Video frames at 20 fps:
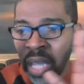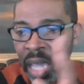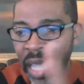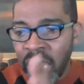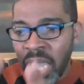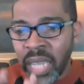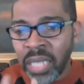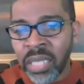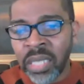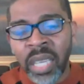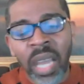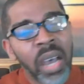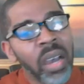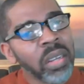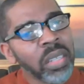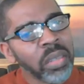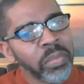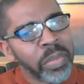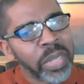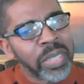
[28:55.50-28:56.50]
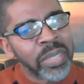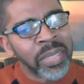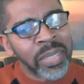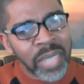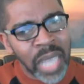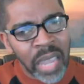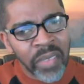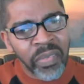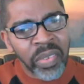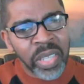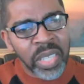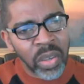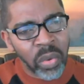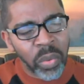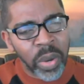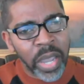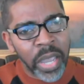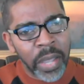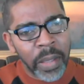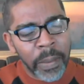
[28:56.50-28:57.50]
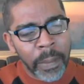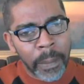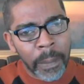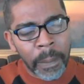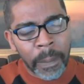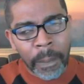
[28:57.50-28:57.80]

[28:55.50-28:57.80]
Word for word: He had tucked me safely away